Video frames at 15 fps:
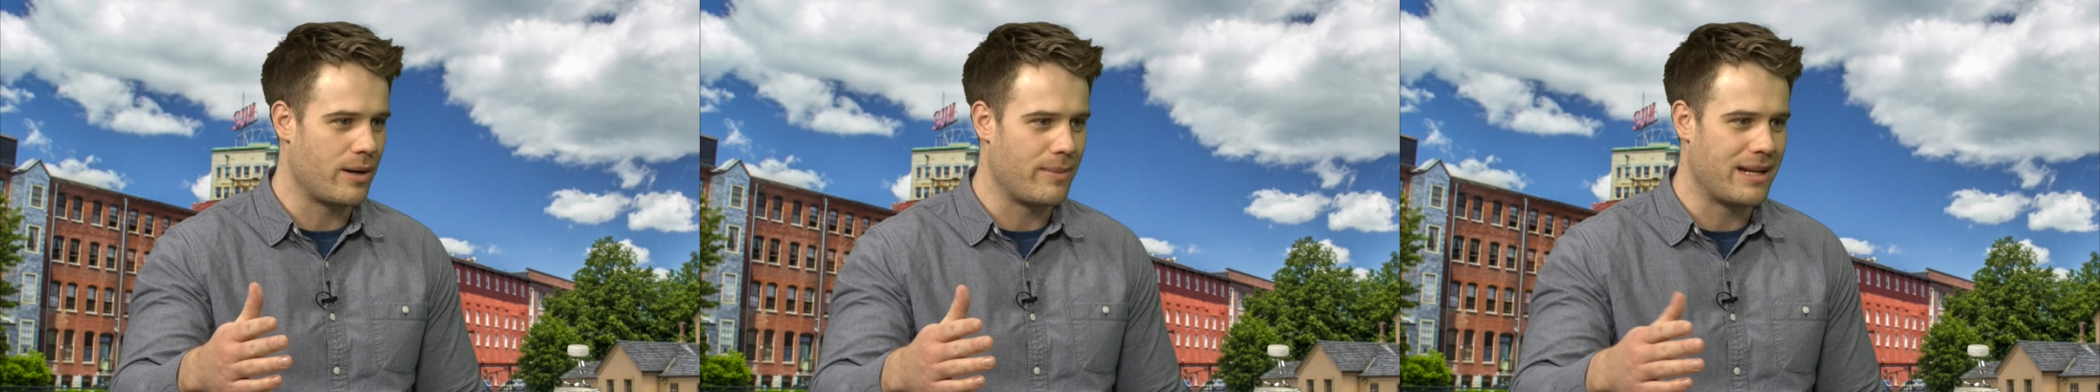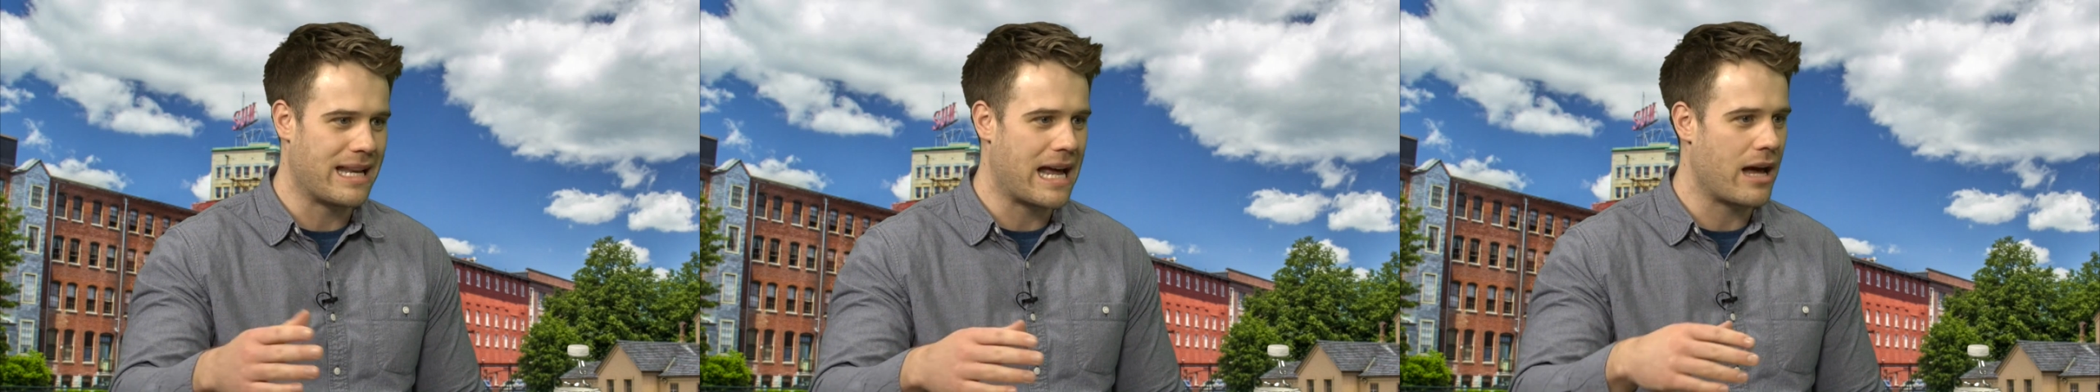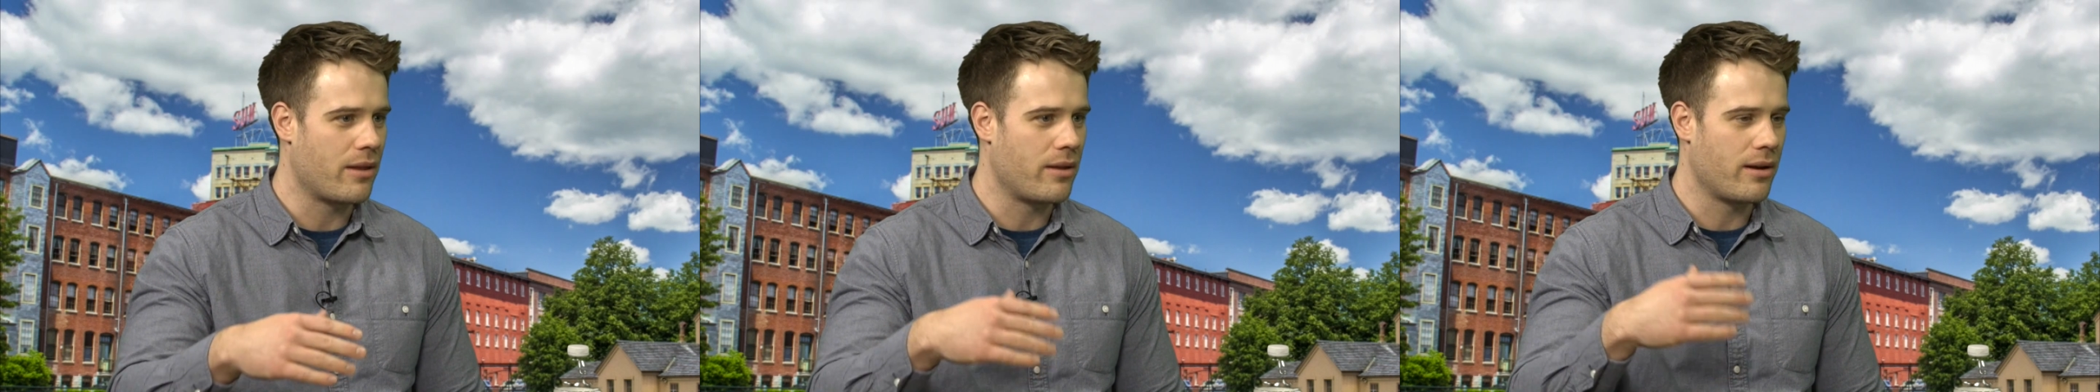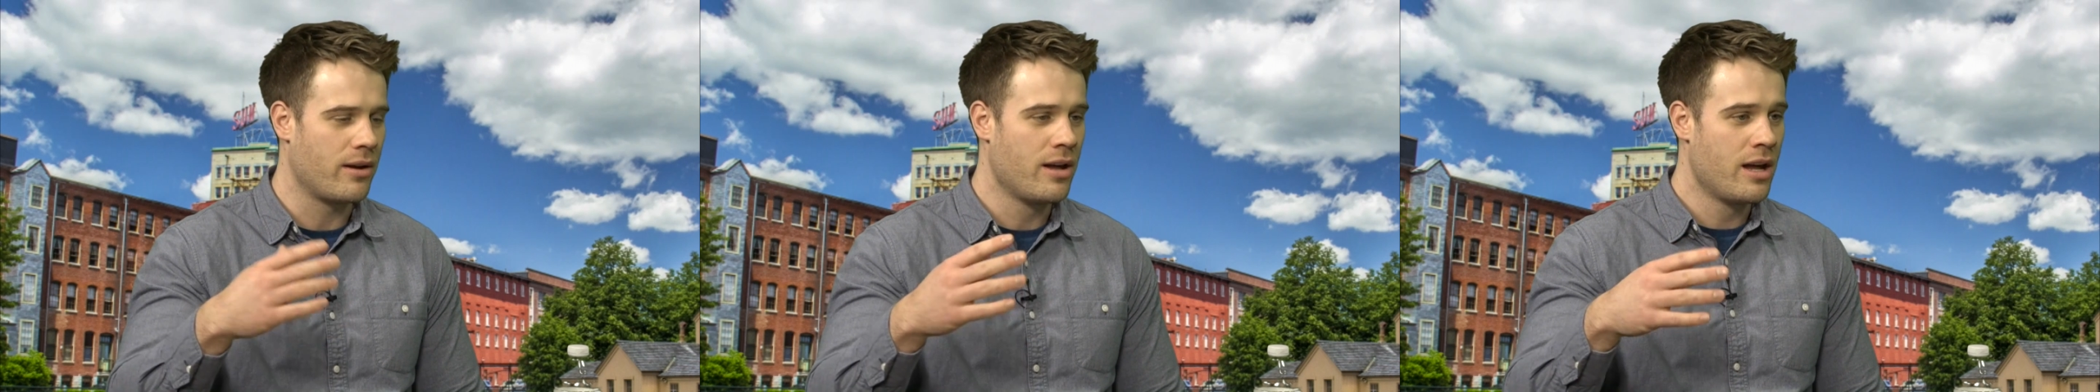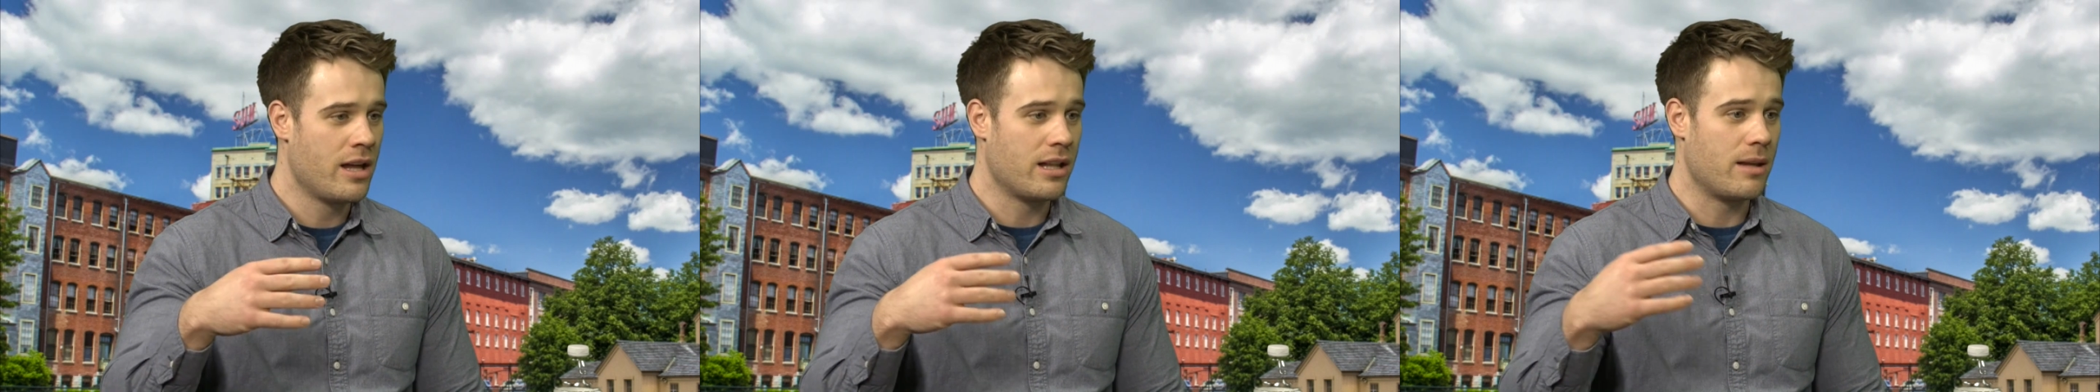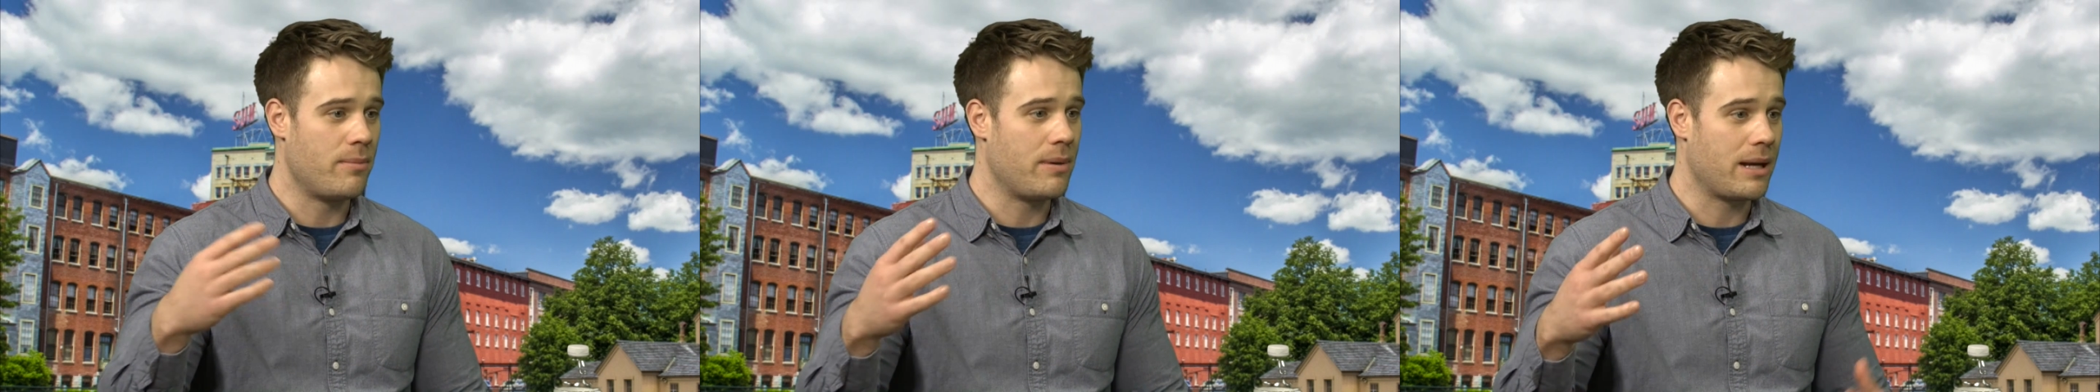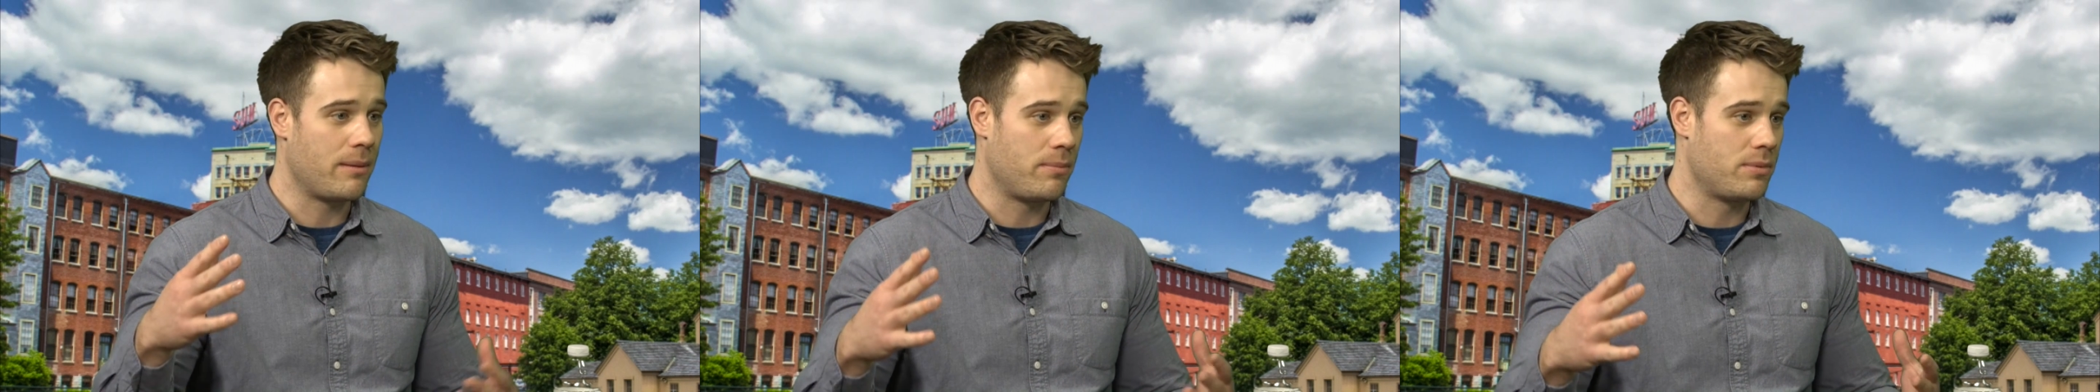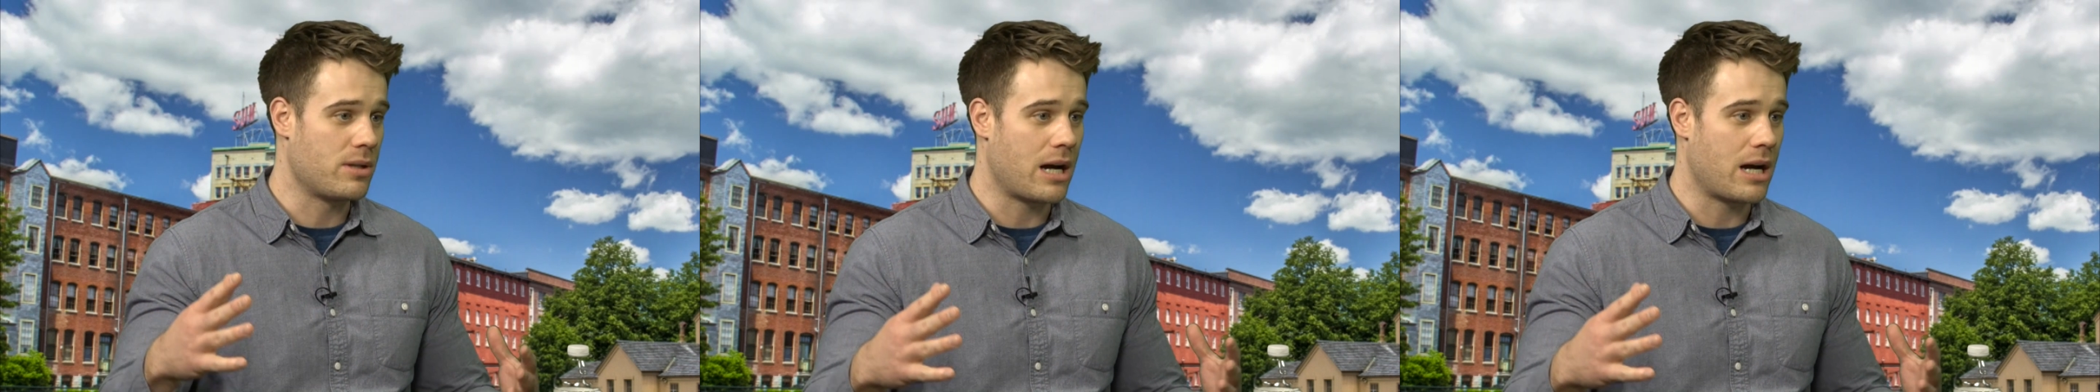I mean, now the big